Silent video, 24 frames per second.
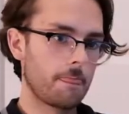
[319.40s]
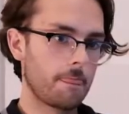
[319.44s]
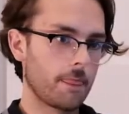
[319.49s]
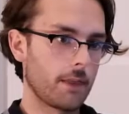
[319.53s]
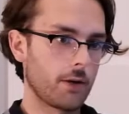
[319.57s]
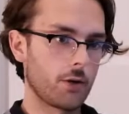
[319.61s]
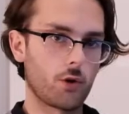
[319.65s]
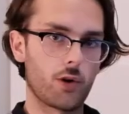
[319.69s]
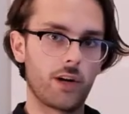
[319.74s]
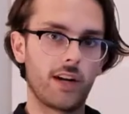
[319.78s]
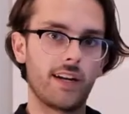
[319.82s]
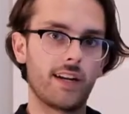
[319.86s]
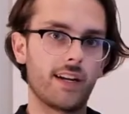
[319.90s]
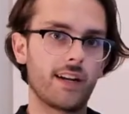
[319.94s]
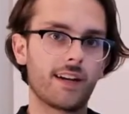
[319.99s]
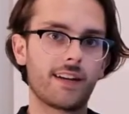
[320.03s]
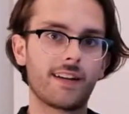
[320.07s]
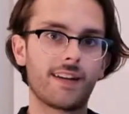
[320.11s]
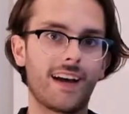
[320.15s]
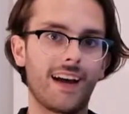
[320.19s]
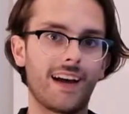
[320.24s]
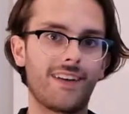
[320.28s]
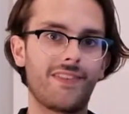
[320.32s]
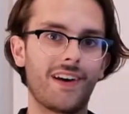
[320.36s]
Great.
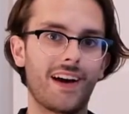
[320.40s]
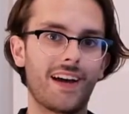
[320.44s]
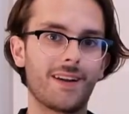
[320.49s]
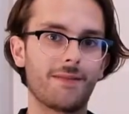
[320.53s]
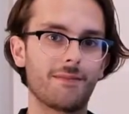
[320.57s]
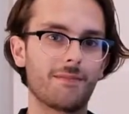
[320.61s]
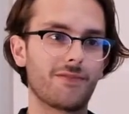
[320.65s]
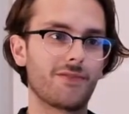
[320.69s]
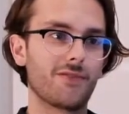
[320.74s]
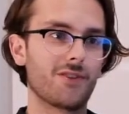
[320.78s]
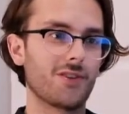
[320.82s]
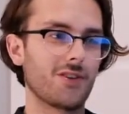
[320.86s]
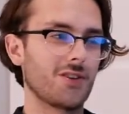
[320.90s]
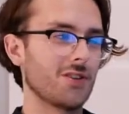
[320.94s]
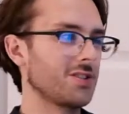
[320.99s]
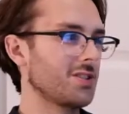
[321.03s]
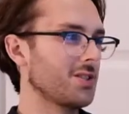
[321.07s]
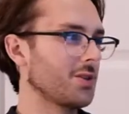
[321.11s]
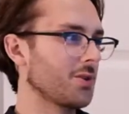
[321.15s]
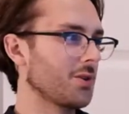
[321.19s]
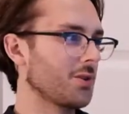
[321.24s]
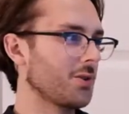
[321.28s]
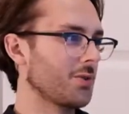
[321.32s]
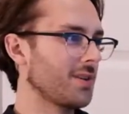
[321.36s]
I've had them for
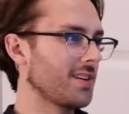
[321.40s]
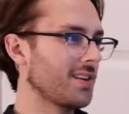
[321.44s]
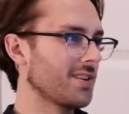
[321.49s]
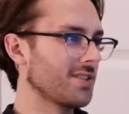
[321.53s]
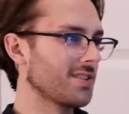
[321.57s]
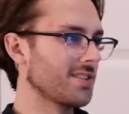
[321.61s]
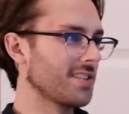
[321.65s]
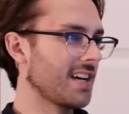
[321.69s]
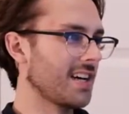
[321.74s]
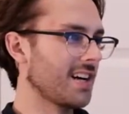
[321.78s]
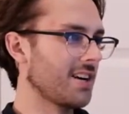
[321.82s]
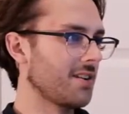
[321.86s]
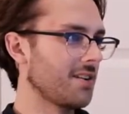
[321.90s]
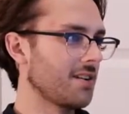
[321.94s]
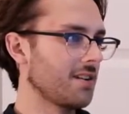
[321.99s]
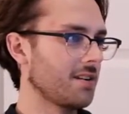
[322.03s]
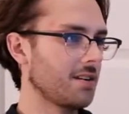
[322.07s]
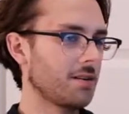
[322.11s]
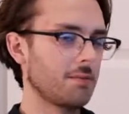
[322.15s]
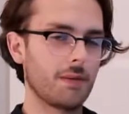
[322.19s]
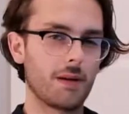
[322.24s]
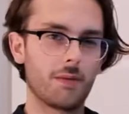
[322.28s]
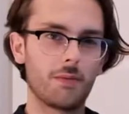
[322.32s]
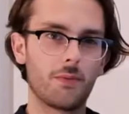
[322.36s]
2 or 3 years now,
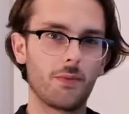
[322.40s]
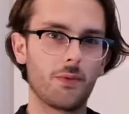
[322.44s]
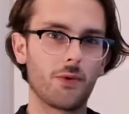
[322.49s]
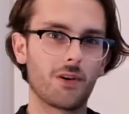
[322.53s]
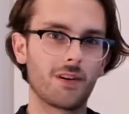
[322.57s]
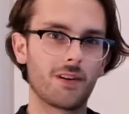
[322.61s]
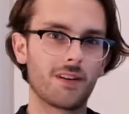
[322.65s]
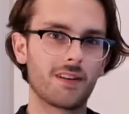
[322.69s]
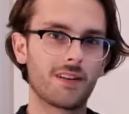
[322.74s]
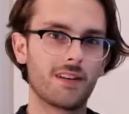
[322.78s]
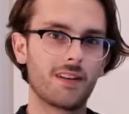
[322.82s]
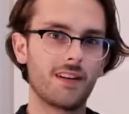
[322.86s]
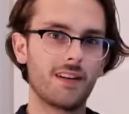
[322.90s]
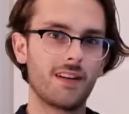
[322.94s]
maybe more,